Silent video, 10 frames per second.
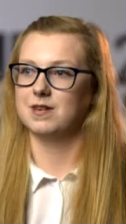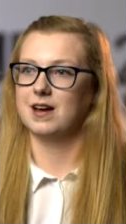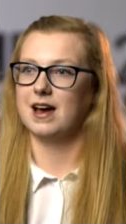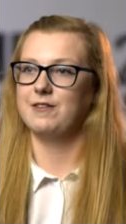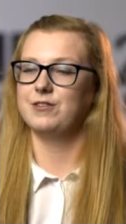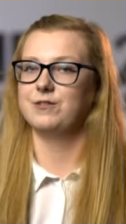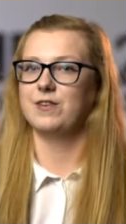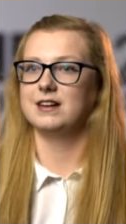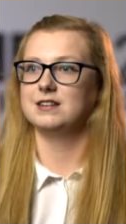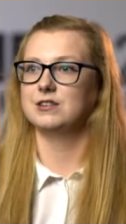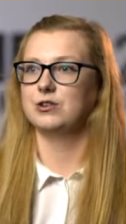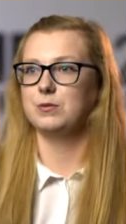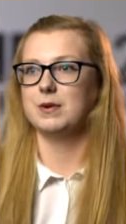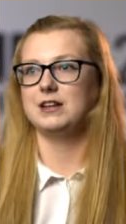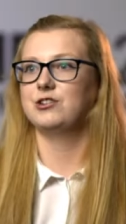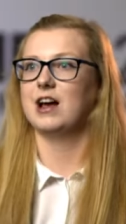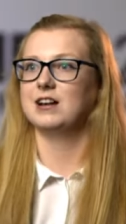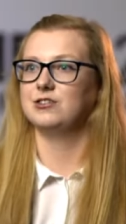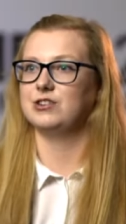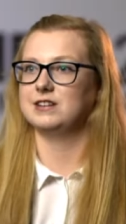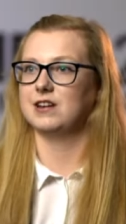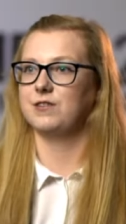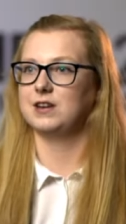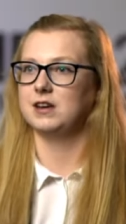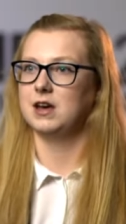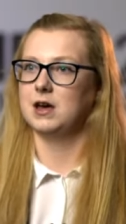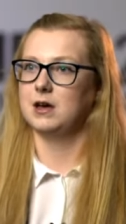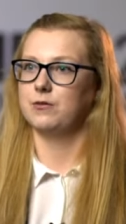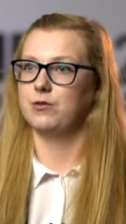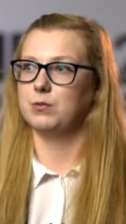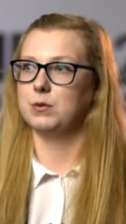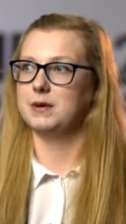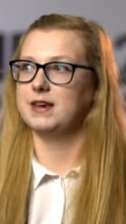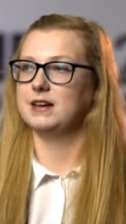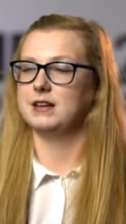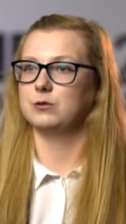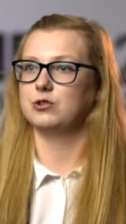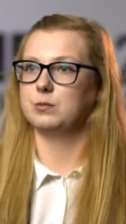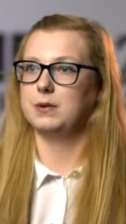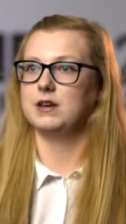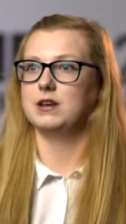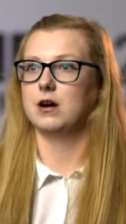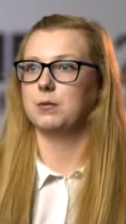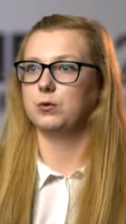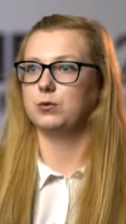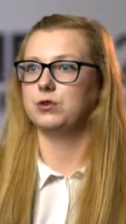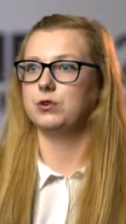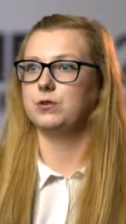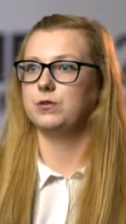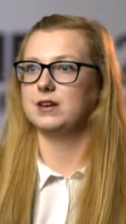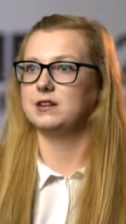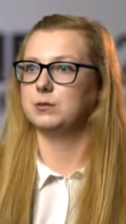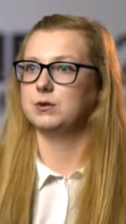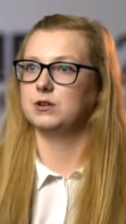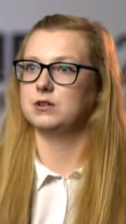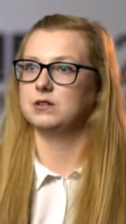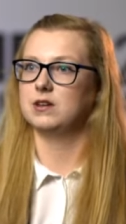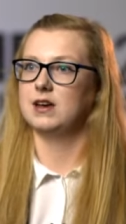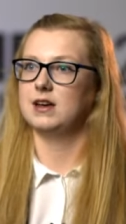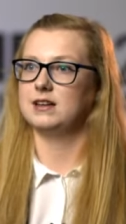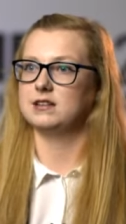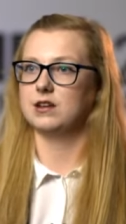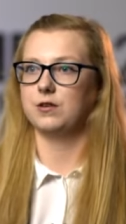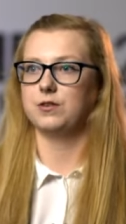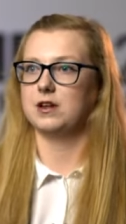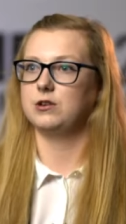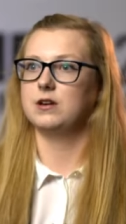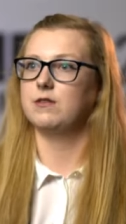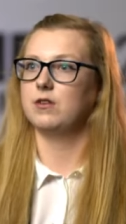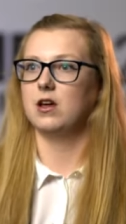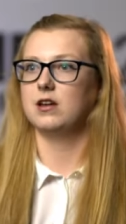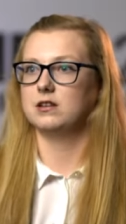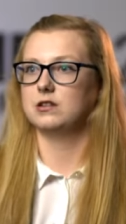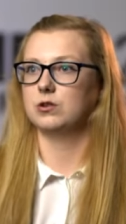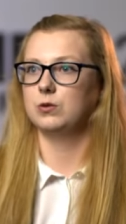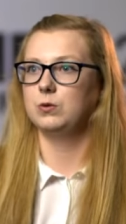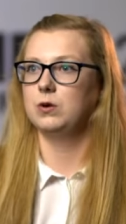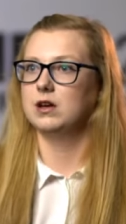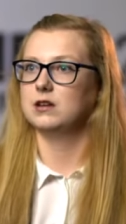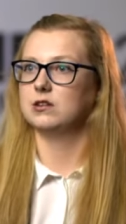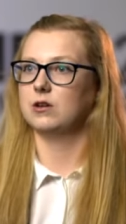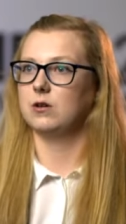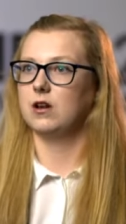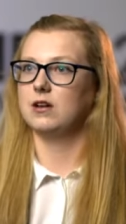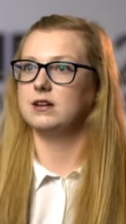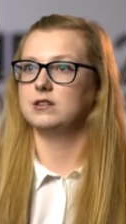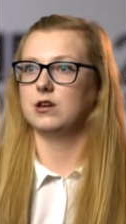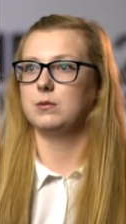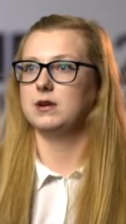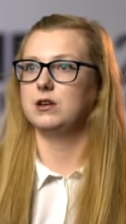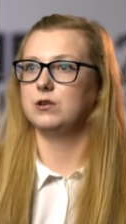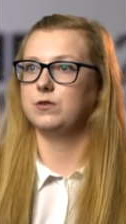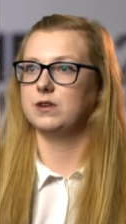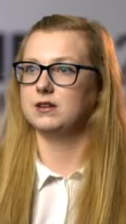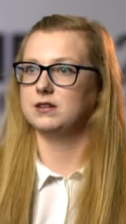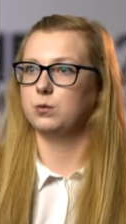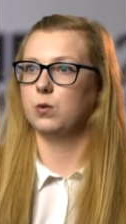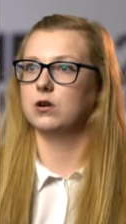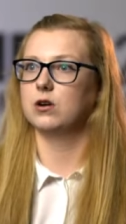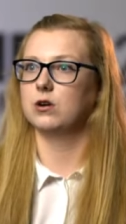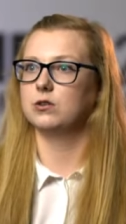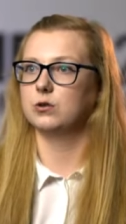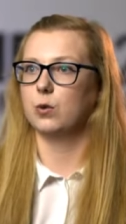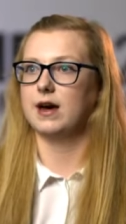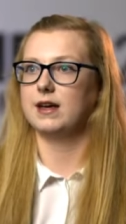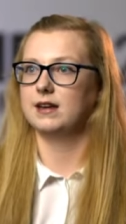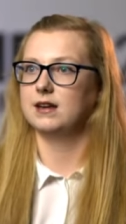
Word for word: I haven't faced too many challenges. I think from the beginning, it was just picking up all the new things because it's stuff that you never learn at school. So learning so many new things in one go is quite